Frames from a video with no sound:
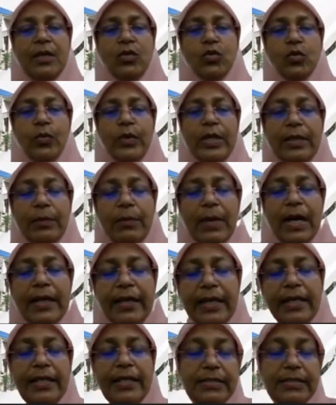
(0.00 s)
So when the
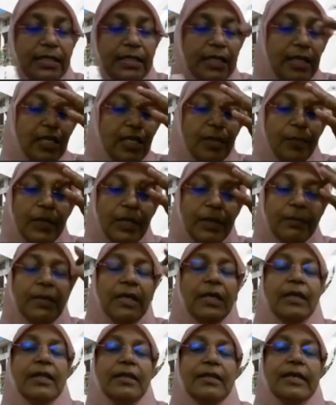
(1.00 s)
market is in
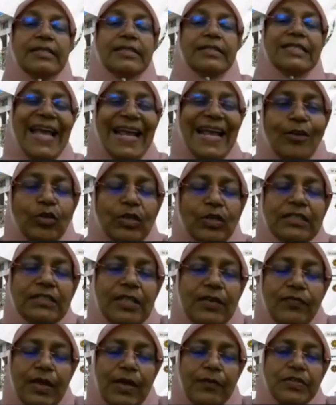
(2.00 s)
equilibrium, there's
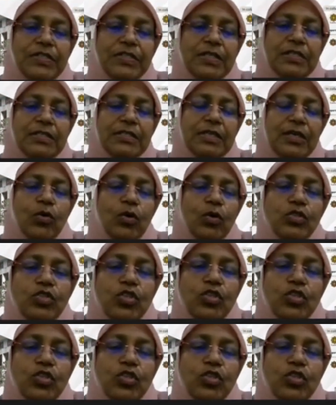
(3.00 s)
allocative efficiency.